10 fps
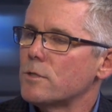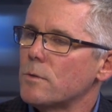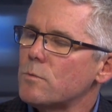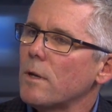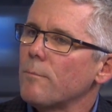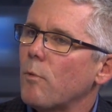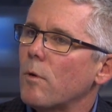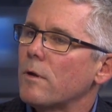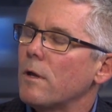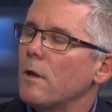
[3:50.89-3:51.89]
So it's real
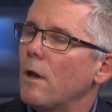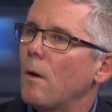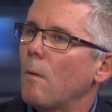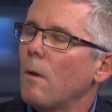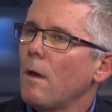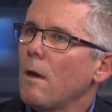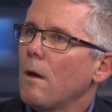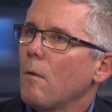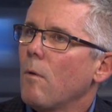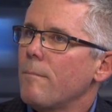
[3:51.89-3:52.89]
important to know
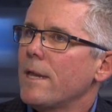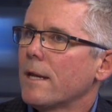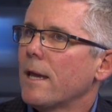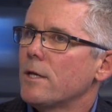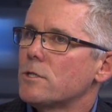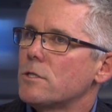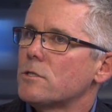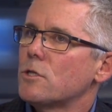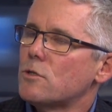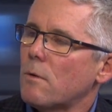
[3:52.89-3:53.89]
what
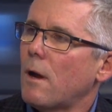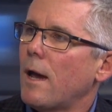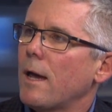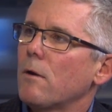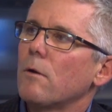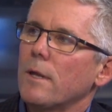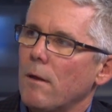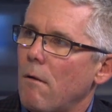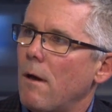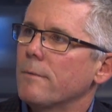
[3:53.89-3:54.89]
medications to try early
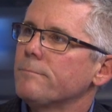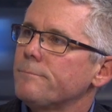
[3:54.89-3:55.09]
on.